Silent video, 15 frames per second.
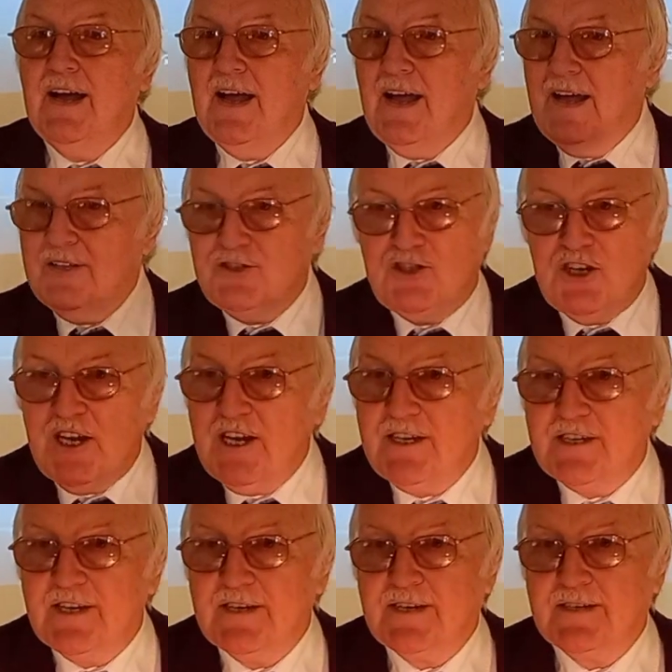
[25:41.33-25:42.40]
And
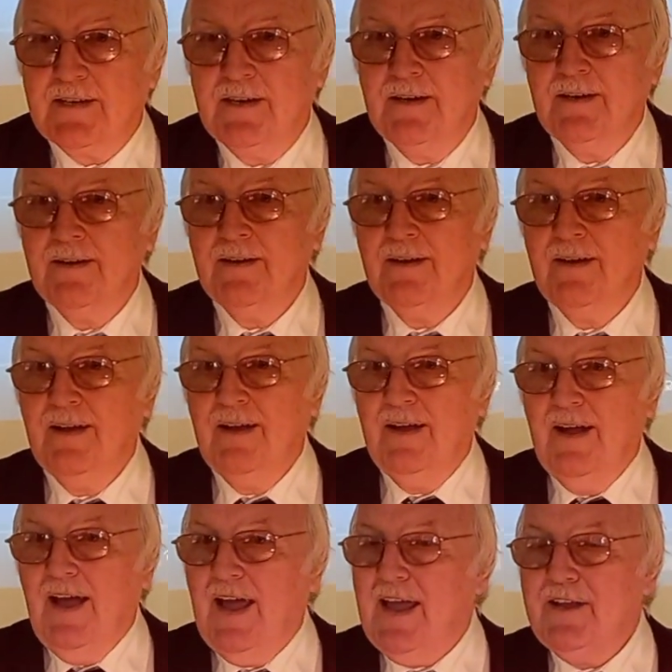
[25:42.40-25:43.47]
Jesus,
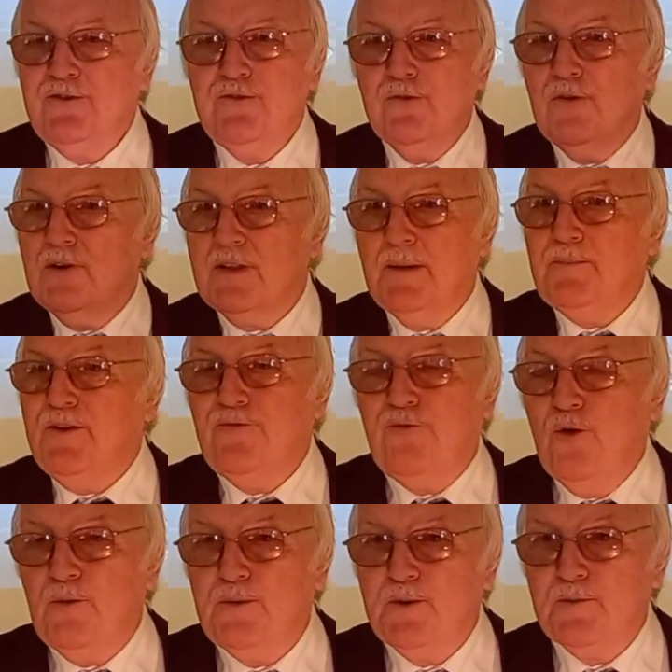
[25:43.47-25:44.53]
he knew all
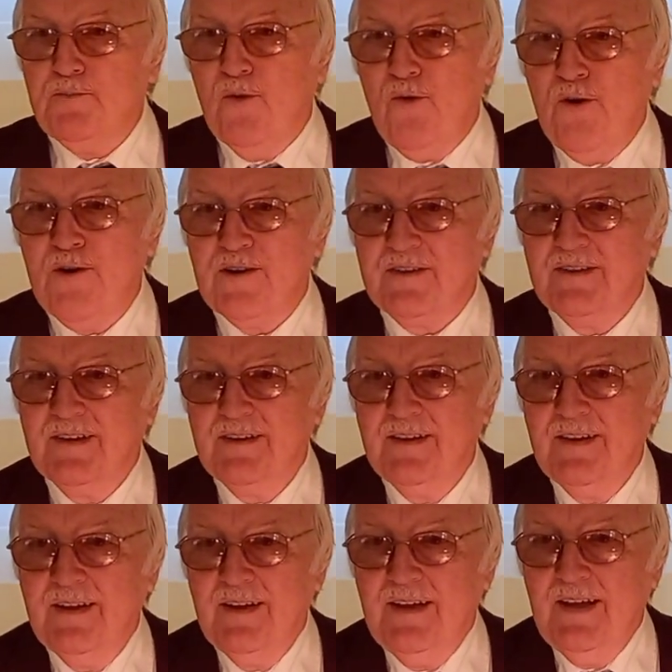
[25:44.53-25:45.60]
before we were born.
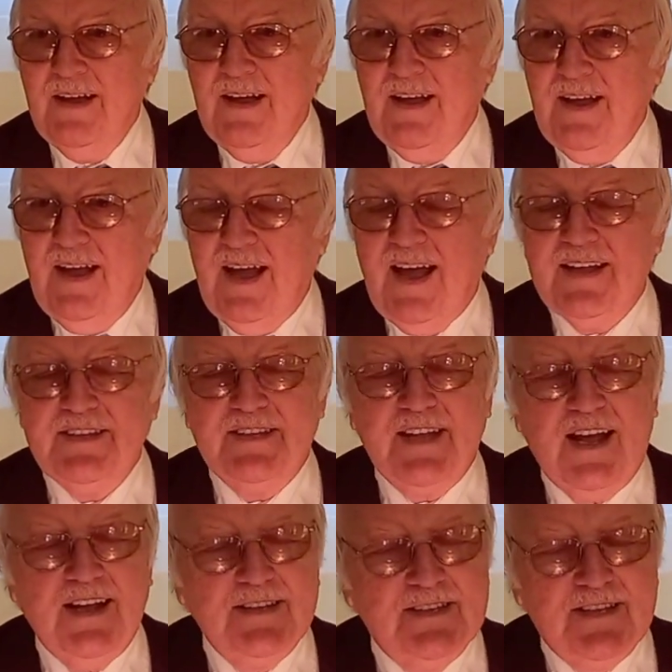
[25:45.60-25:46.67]
And
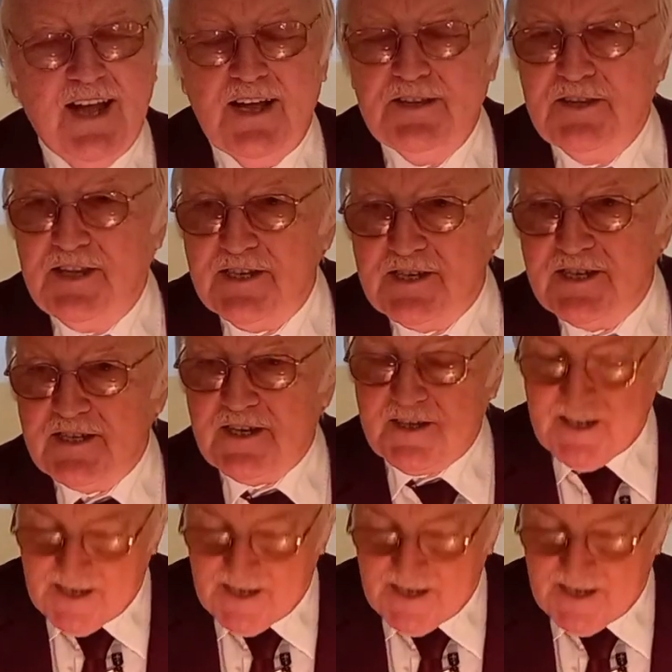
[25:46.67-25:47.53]
this is the thing.